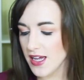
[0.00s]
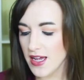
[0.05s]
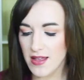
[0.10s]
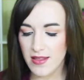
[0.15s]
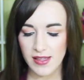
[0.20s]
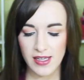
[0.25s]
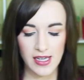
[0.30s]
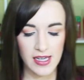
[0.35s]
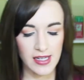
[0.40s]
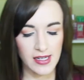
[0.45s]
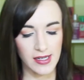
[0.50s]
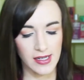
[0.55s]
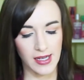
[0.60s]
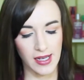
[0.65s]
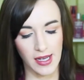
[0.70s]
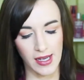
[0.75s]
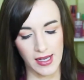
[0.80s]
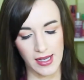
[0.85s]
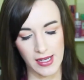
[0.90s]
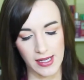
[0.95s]
And
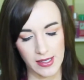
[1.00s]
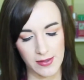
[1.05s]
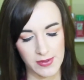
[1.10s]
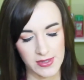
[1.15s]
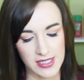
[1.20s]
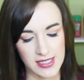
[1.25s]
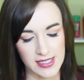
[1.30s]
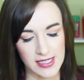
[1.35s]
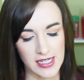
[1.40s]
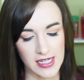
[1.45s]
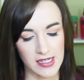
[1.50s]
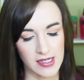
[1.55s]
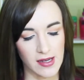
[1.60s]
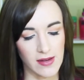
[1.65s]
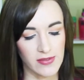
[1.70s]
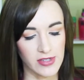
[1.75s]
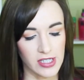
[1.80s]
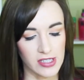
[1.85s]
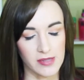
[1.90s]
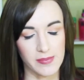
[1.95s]
then I was in need
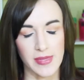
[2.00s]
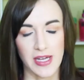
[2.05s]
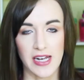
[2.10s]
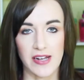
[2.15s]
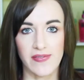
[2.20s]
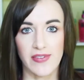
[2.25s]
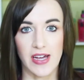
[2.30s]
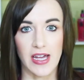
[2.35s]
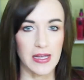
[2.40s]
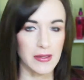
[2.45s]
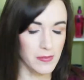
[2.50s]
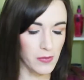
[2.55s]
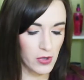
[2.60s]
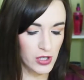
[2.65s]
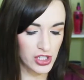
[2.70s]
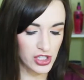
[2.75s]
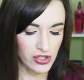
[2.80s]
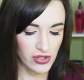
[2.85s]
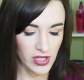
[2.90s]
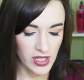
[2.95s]
of another mattifying
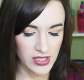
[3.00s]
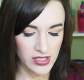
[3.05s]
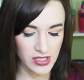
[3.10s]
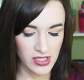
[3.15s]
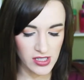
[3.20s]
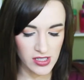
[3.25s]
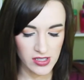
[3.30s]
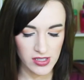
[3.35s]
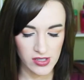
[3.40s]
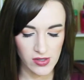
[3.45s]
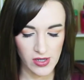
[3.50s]
moisturizer.